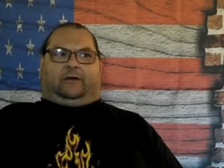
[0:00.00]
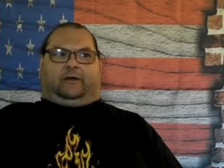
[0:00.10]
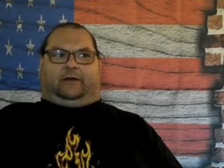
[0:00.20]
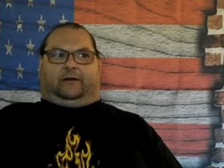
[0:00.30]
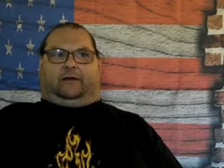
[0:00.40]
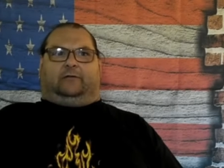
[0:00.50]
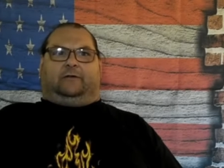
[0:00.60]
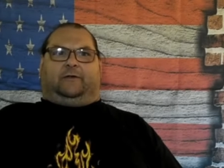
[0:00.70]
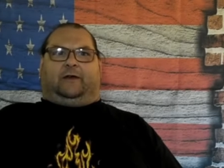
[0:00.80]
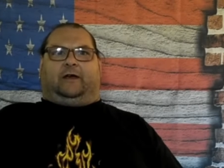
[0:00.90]
And the
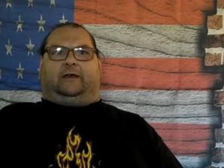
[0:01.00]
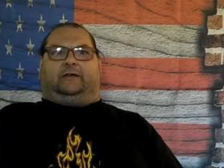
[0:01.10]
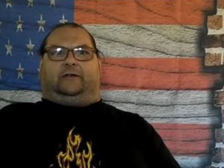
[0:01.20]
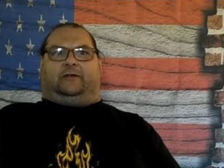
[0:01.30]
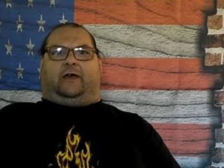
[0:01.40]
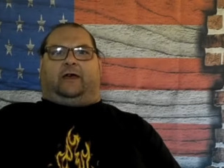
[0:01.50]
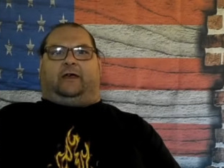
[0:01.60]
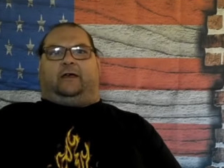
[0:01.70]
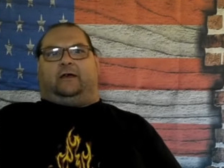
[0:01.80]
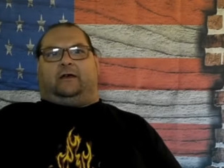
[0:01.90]
only thing I could
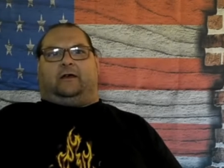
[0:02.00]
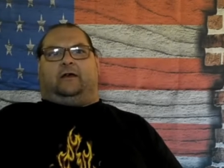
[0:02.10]
say,